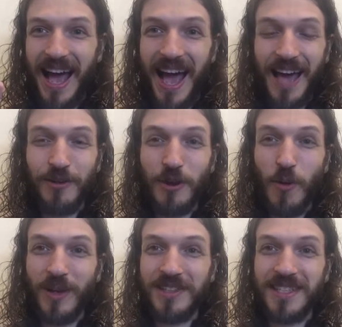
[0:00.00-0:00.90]
I don't know
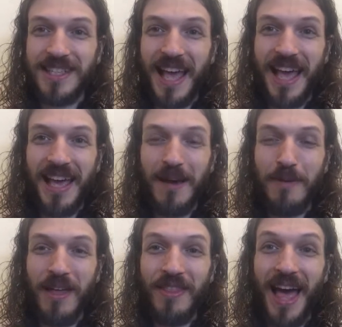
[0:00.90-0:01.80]
what to say
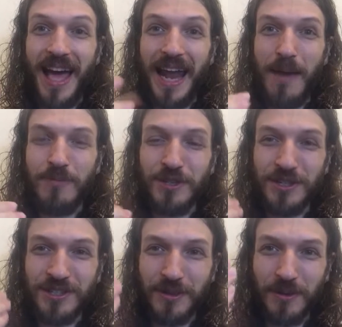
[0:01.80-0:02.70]
about that. I'm
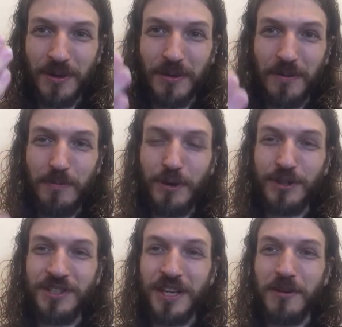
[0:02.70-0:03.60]
just
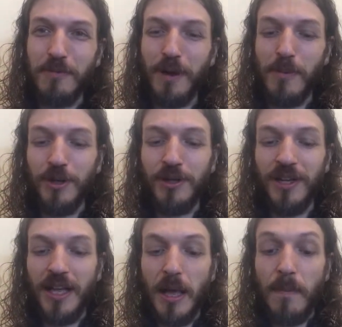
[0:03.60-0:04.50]
bursting your
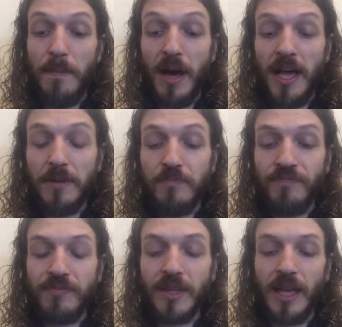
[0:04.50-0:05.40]
bubble, but
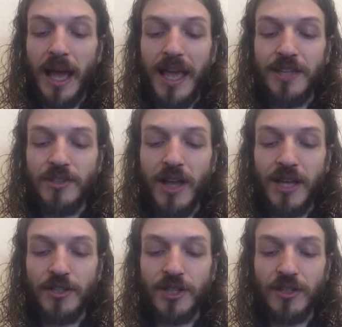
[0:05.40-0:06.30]
it's
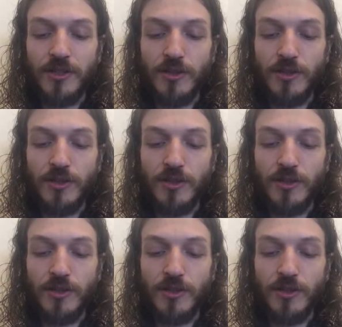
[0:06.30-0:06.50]
not just